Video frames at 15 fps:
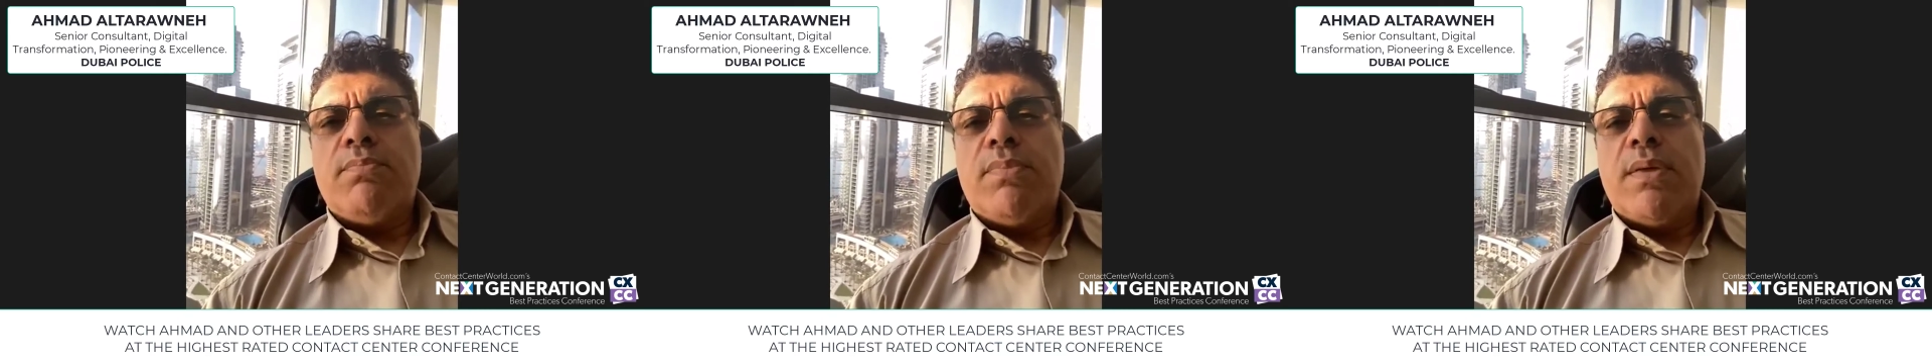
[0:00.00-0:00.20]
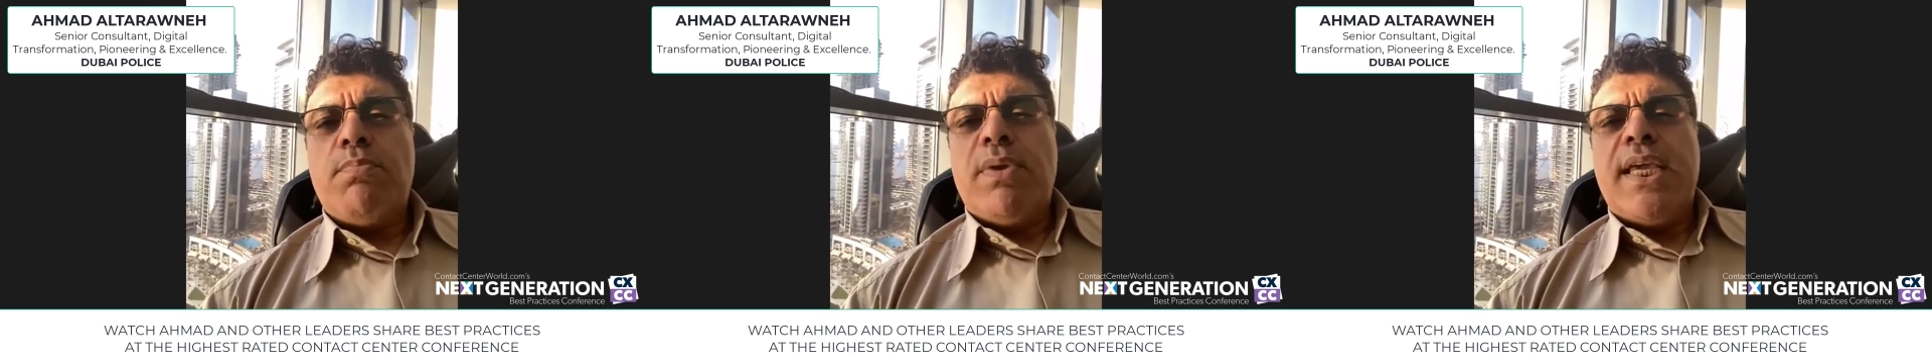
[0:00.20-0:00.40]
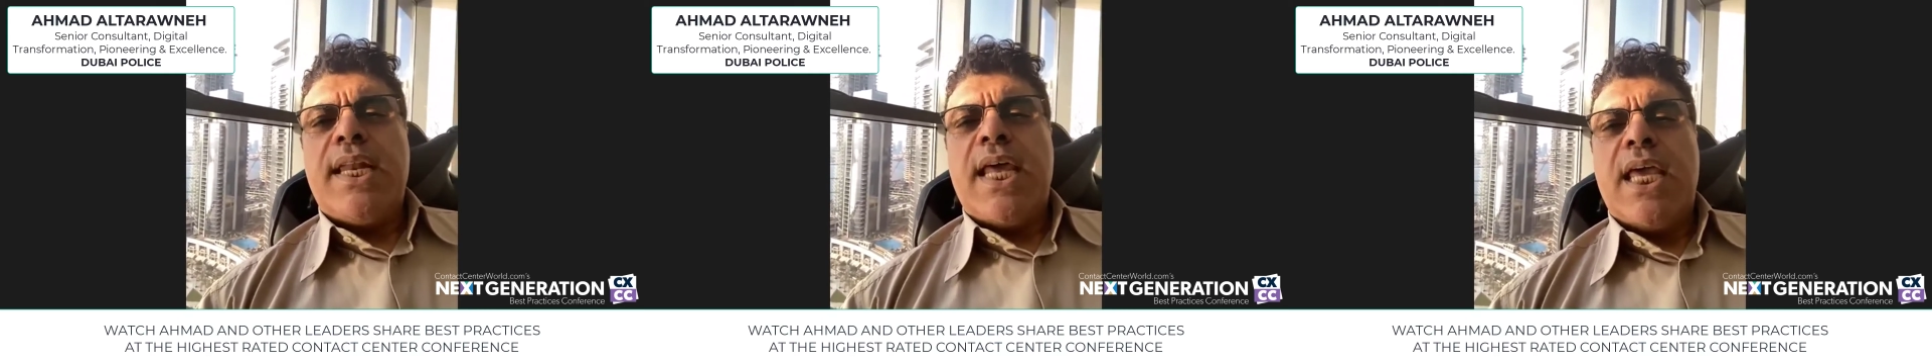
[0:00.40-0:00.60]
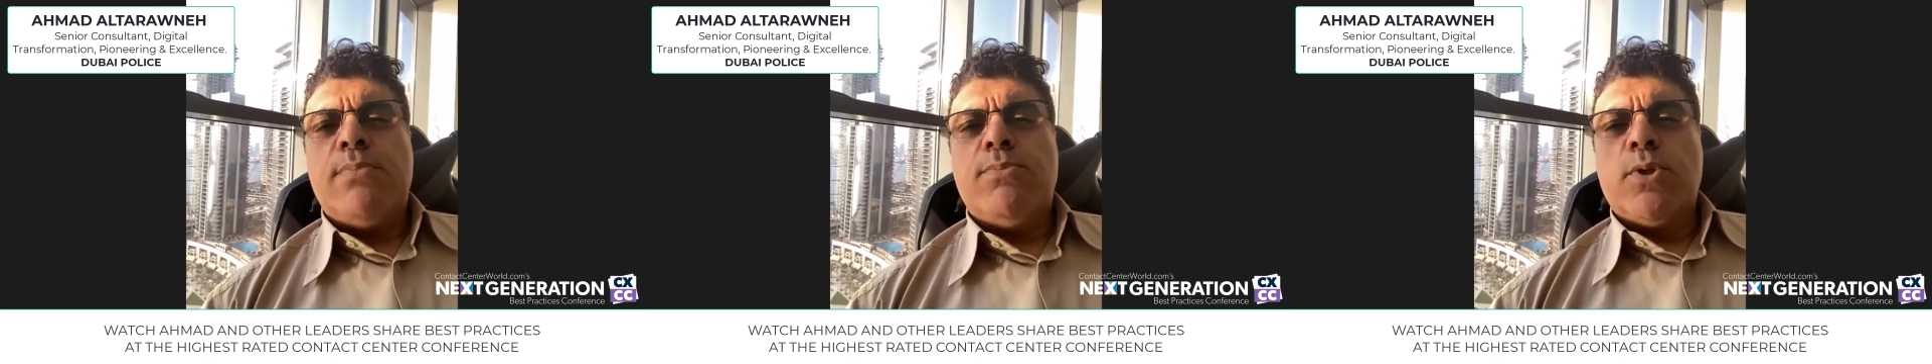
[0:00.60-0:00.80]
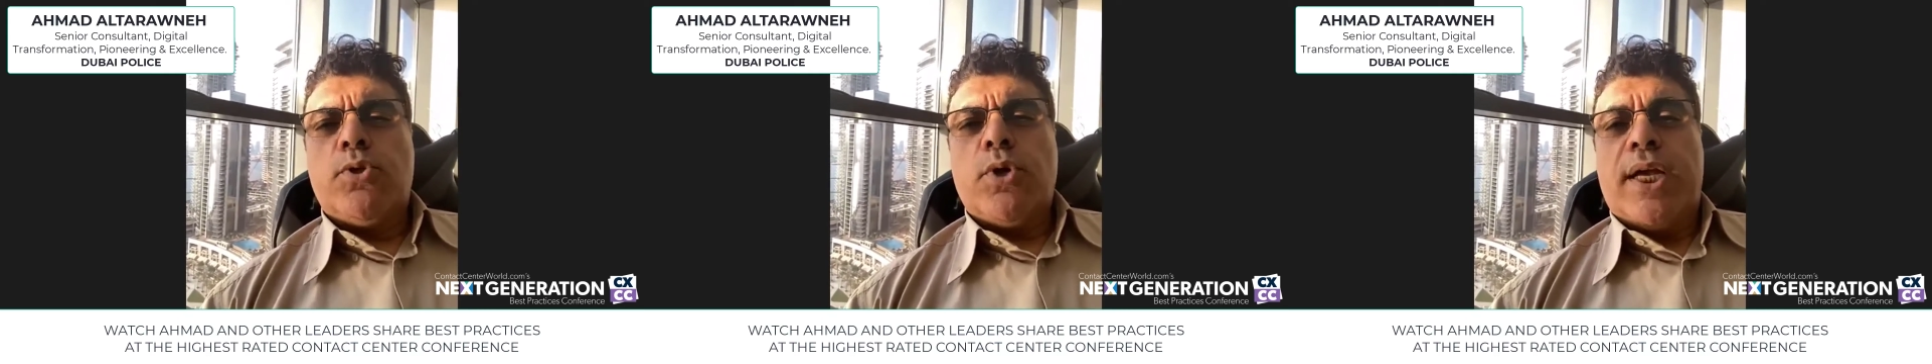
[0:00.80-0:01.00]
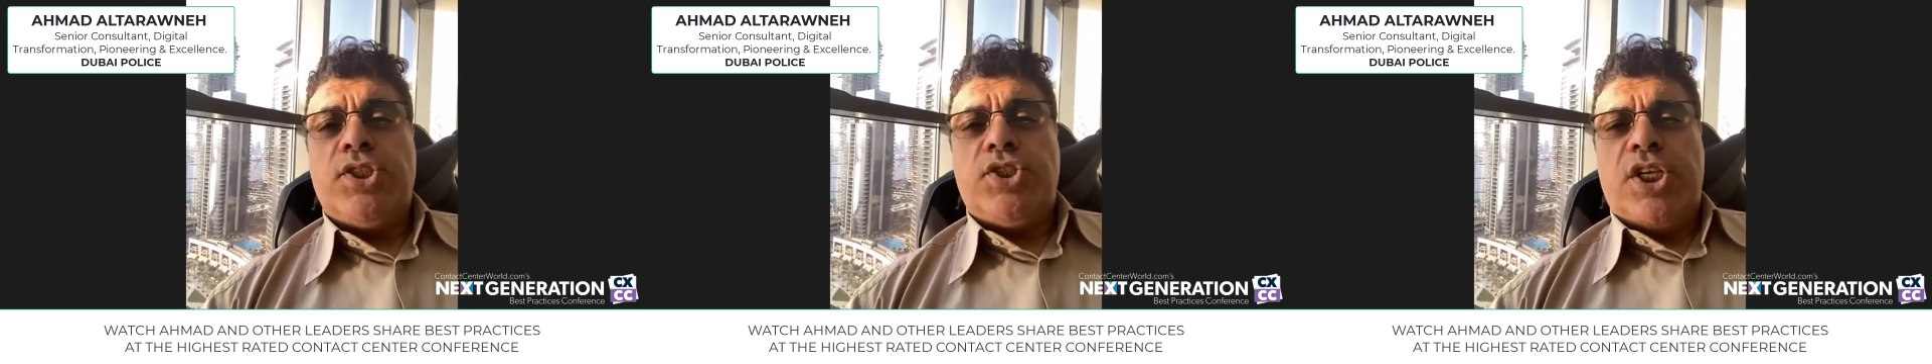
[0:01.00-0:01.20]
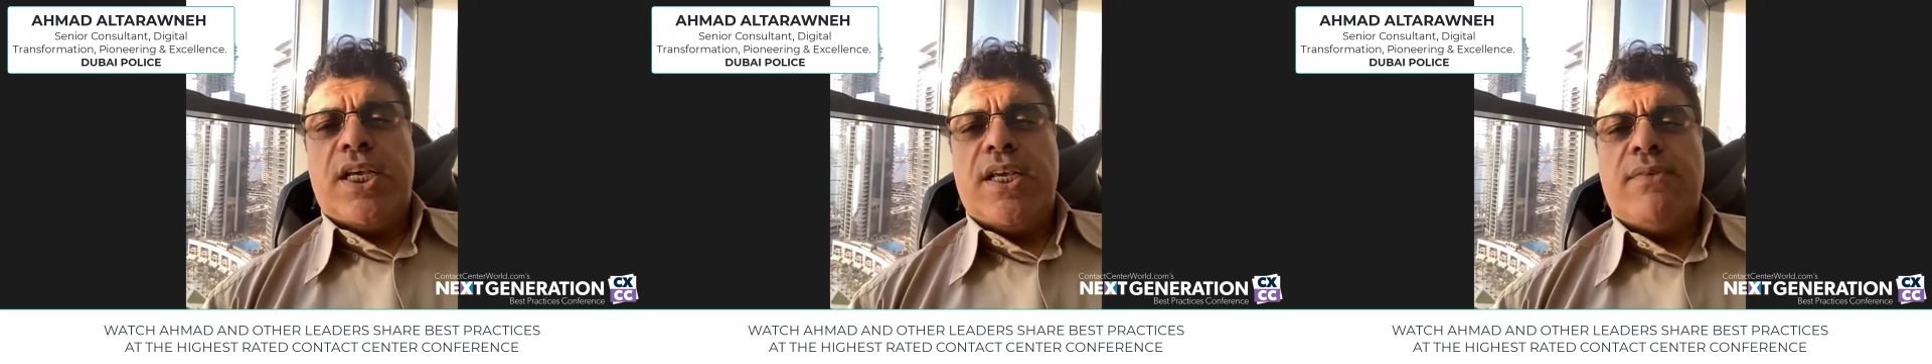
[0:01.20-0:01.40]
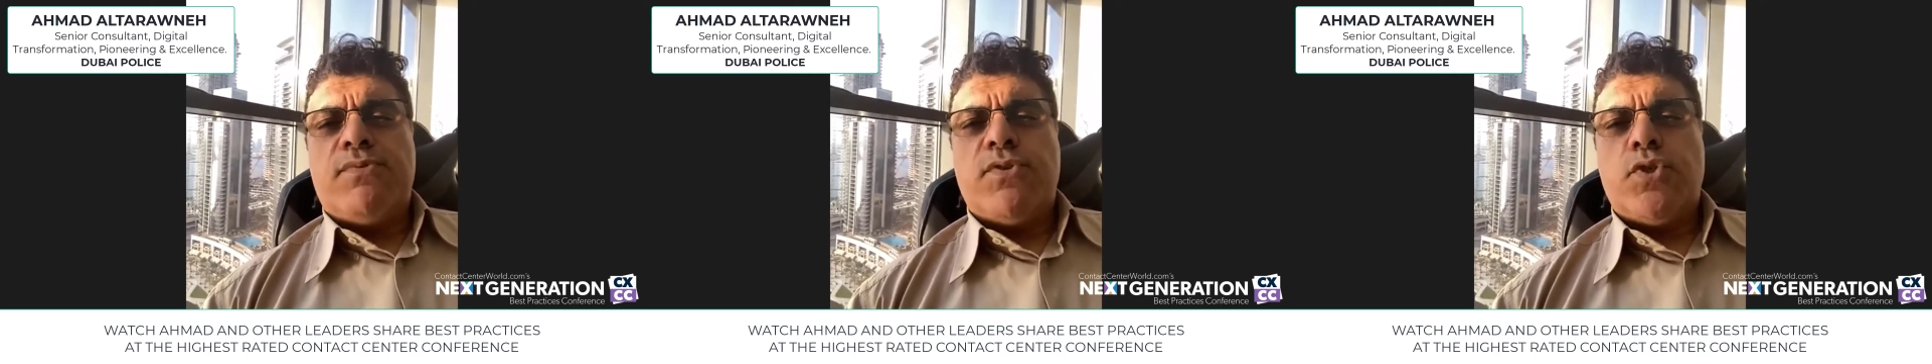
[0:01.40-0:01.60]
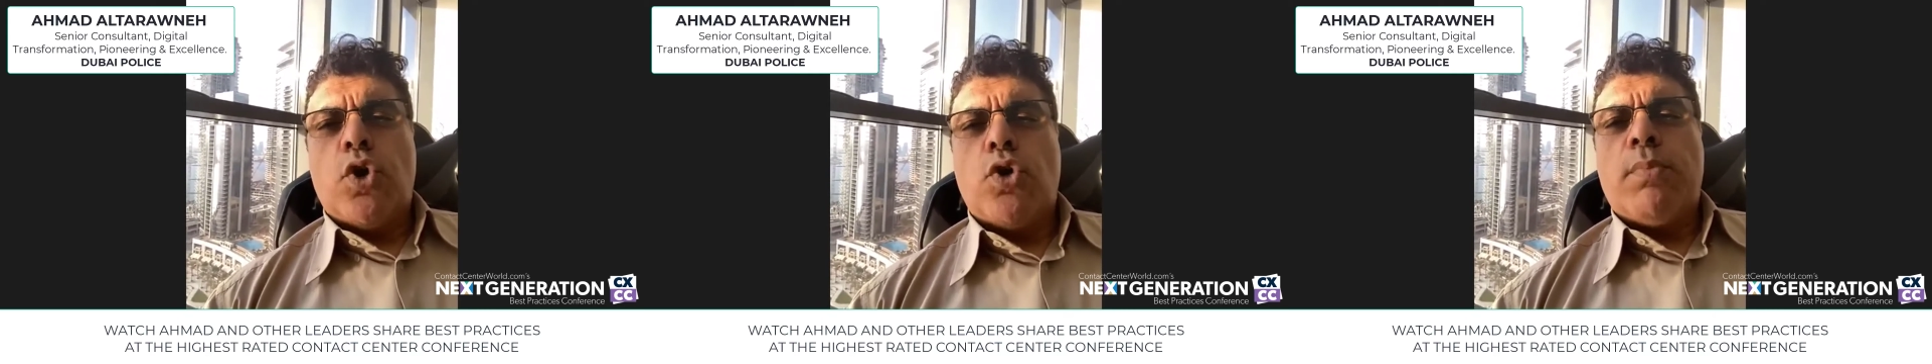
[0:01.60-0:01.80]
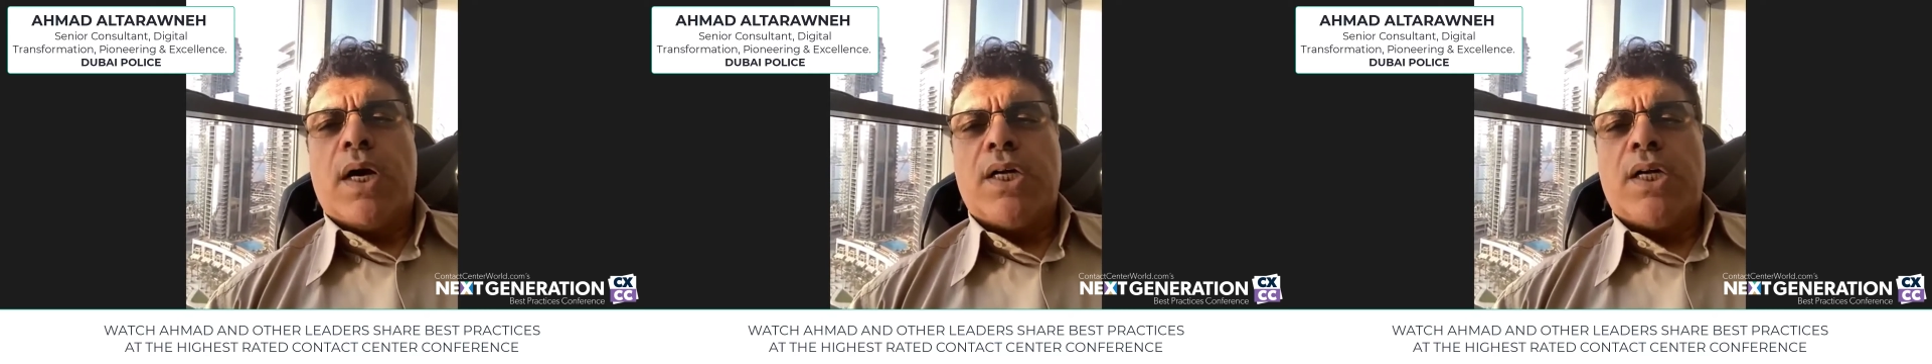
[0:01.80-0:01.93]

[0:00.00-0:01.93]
being able to achieve so